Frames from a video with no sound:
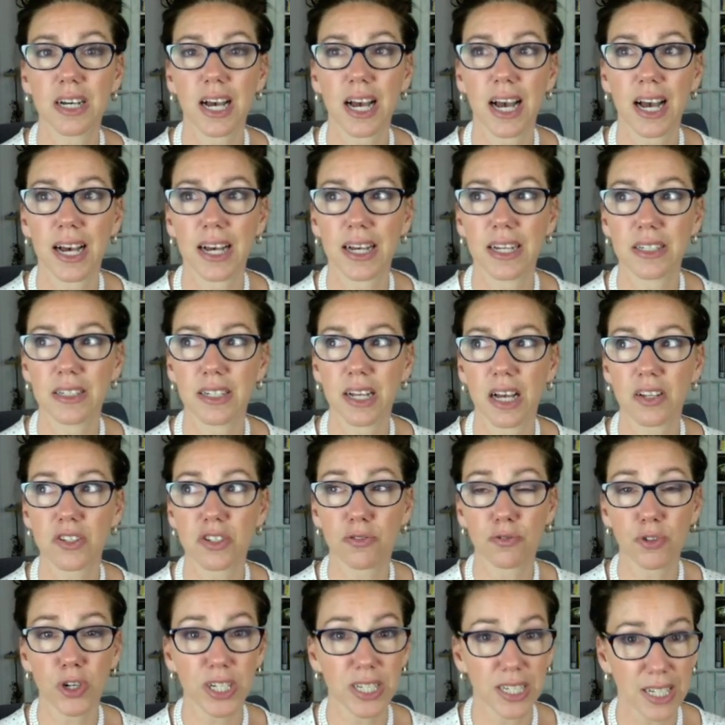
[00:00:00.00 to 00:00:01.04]
and as
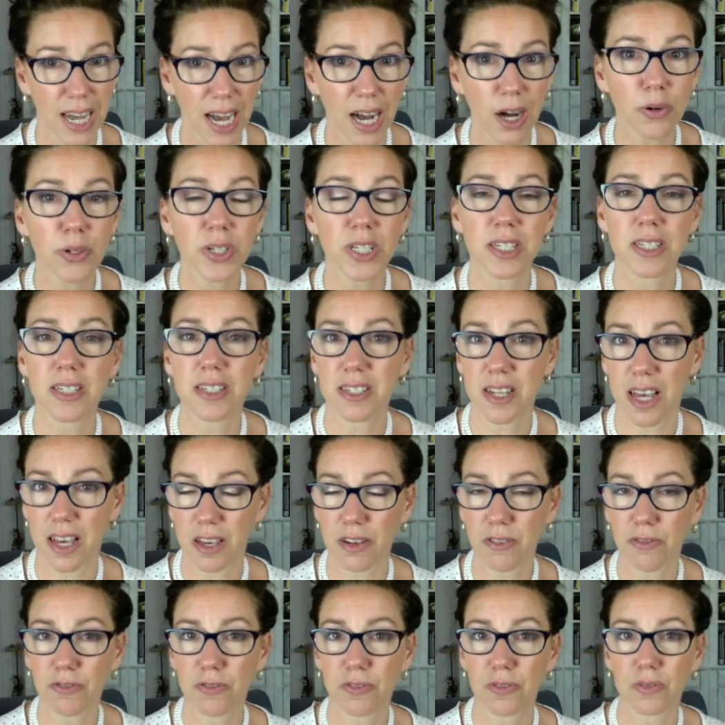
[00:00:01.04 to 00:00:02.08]
of right now, he's
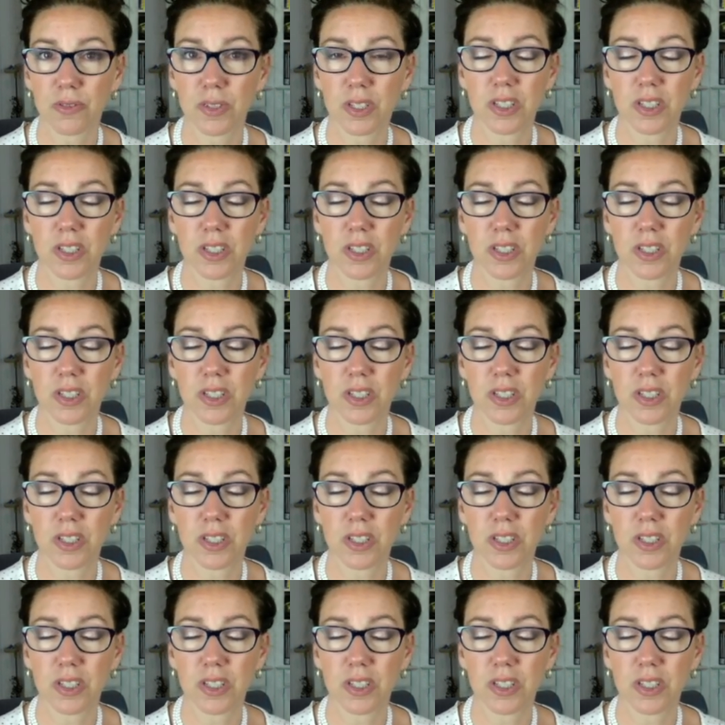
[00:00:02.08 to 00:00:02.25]
safe